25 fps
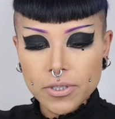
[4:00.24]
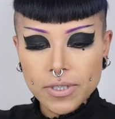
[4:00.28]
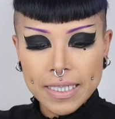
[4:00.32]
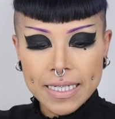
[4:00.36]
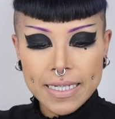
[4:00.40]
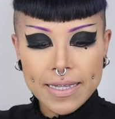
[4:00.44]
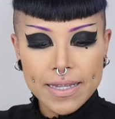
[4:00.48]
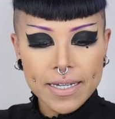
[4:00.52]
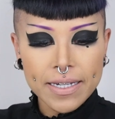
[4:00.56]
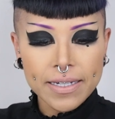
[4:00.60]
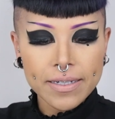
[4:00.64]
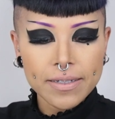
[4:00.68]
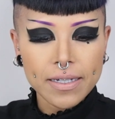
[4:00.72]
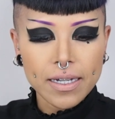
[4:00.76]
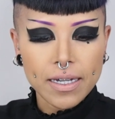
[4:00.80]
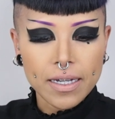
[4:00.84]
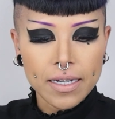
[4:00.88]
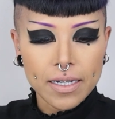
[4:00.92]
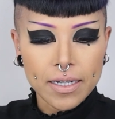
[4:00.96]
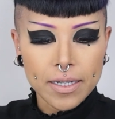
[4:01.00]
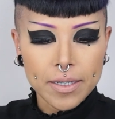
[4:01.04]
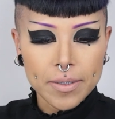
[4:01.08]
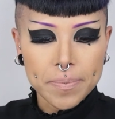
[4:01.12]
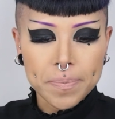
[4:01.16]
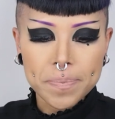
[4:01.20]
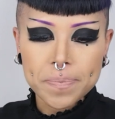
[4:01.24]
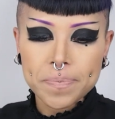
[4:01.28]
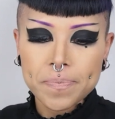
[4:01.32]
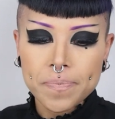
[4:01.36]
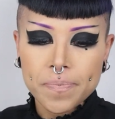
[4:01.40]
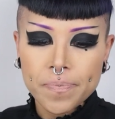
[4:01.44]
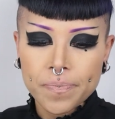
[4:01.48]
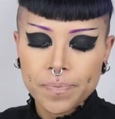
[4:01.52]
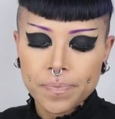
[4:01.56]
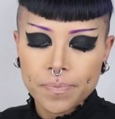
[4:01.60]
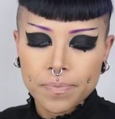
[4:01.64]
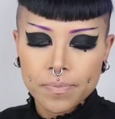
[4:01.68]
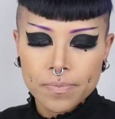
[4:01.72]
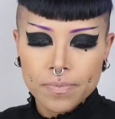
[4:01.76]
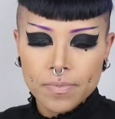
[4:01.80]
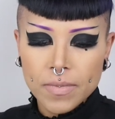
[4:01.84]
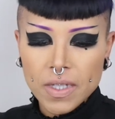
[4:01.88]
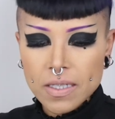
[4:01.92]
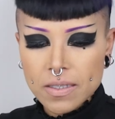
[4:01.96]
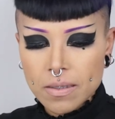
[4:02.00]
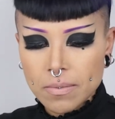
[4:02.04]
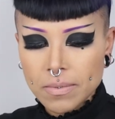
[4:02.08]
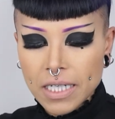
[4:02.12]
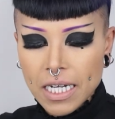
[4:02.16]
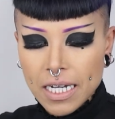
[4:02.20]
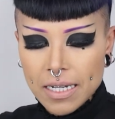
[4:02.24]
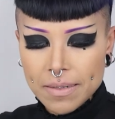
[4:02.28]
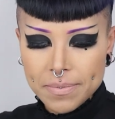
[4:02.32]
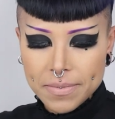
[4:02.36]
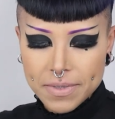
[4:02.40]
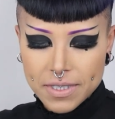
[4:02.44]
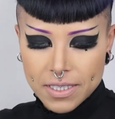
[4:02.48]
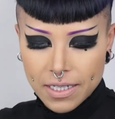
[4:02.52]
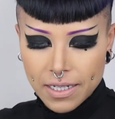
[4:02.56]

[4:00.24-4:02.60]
anything, um, sometimes